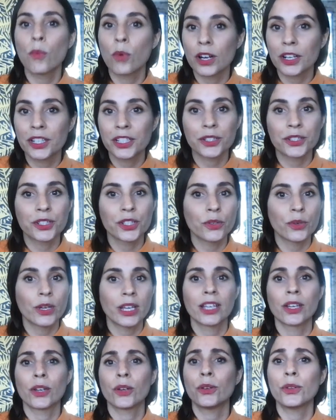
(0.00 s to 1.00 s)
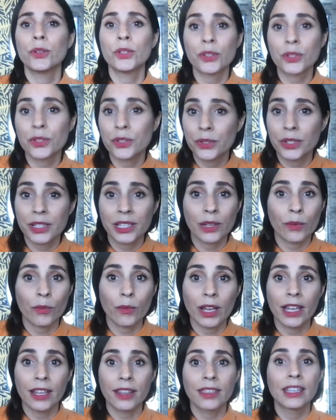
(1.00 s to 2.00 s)
work you're doing, who you're doing it
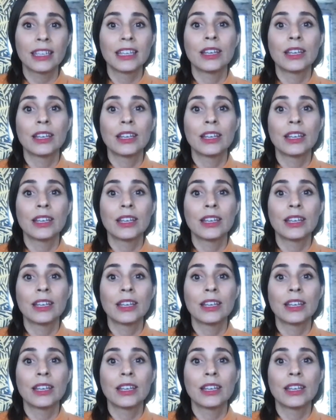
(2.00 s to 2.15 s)
with,